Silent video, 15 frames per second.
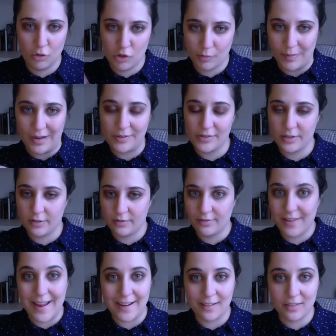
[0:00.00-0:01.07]
amount of
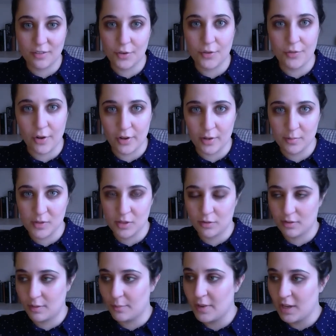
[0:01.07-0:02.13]
length or volume to them.